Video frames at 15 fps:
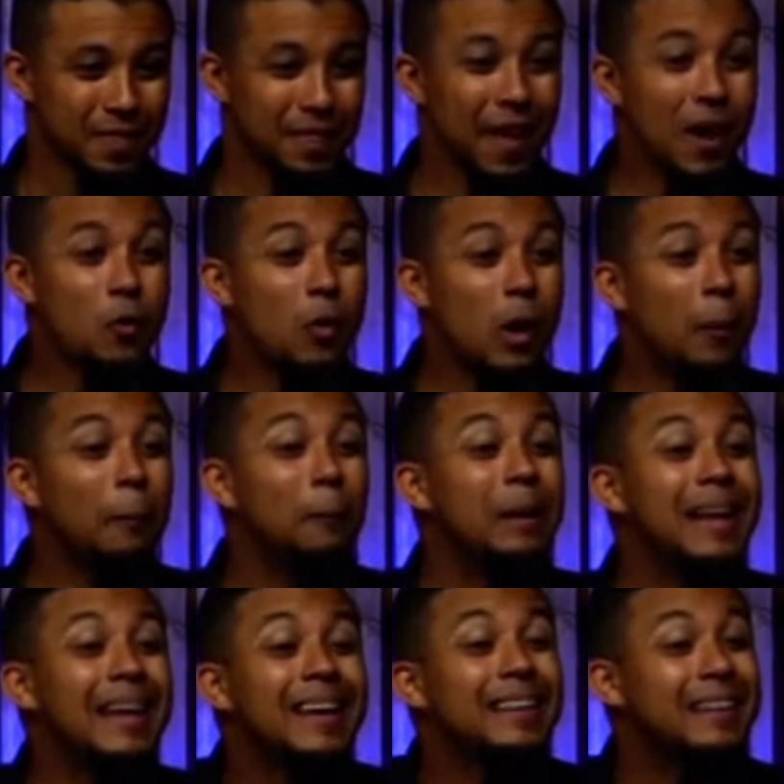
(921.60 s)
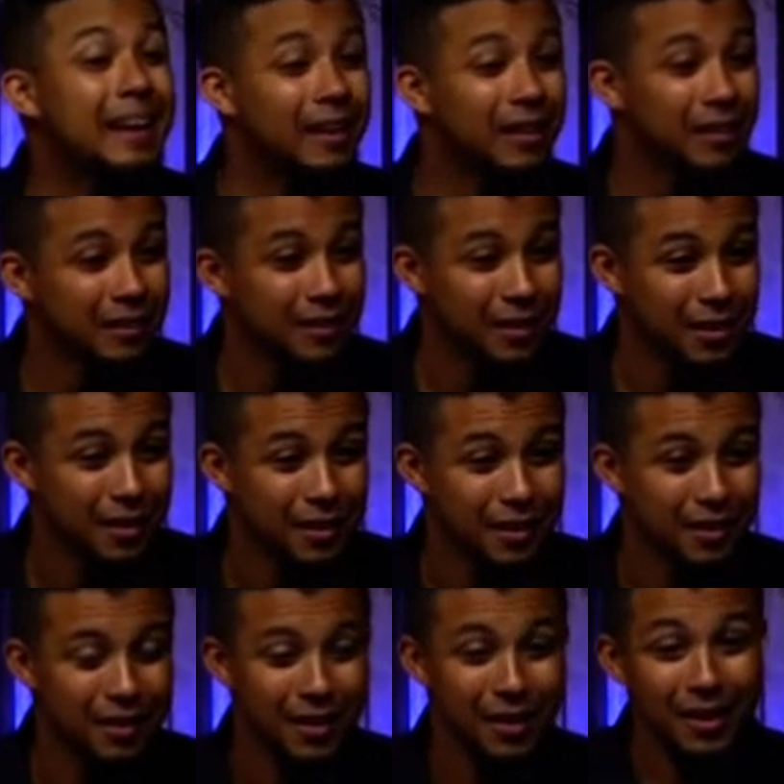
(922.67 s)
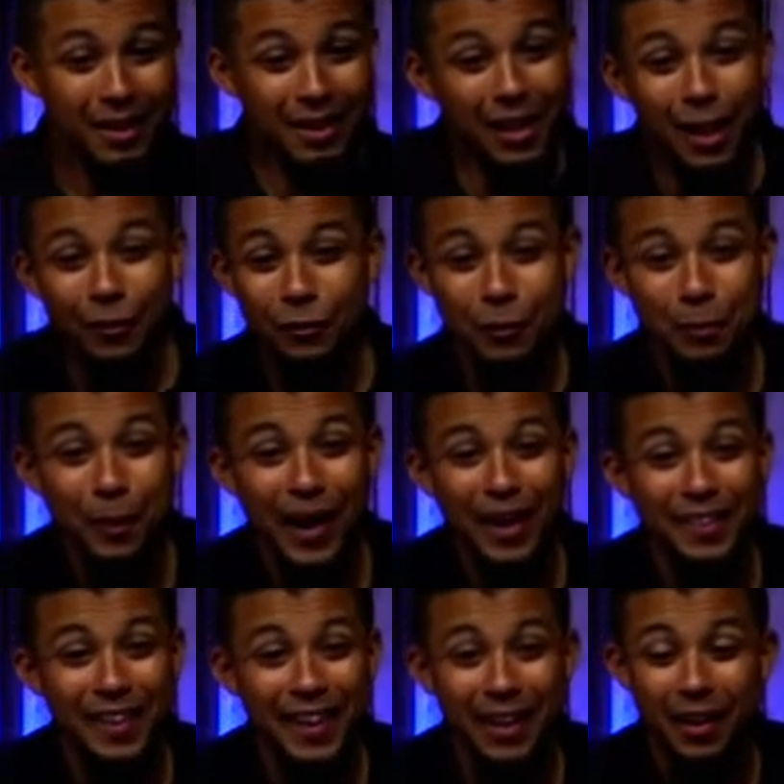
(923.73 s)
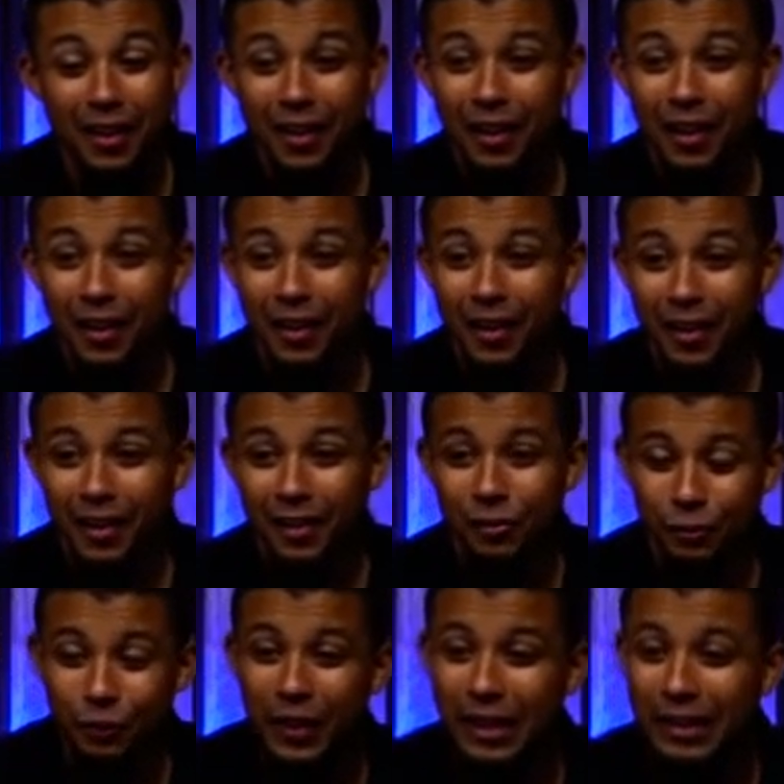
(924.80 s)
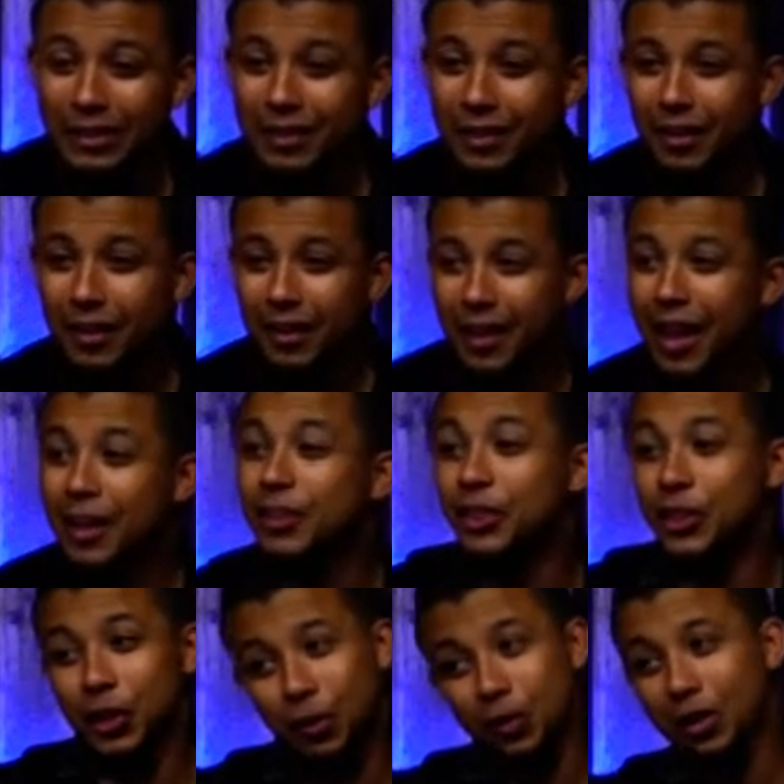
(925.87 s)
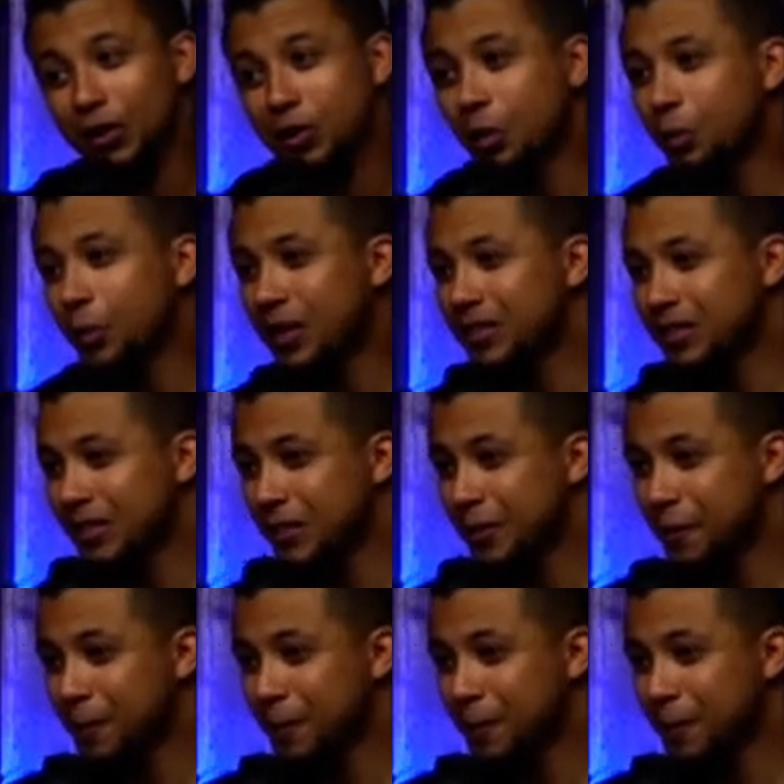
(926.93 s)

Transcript: They were bleeding. Cuffed by their feet and thrown into prison.